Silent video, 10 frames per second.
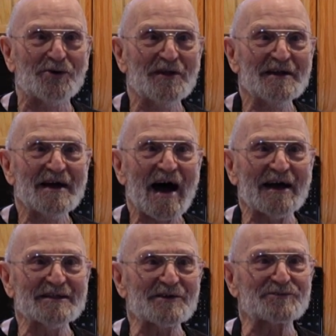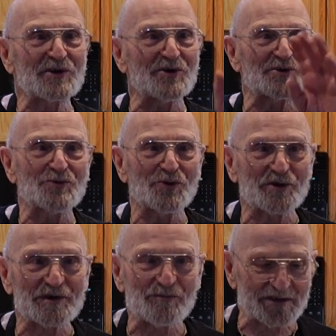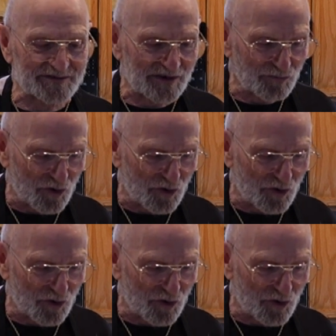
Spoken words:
I left to go to work, and my son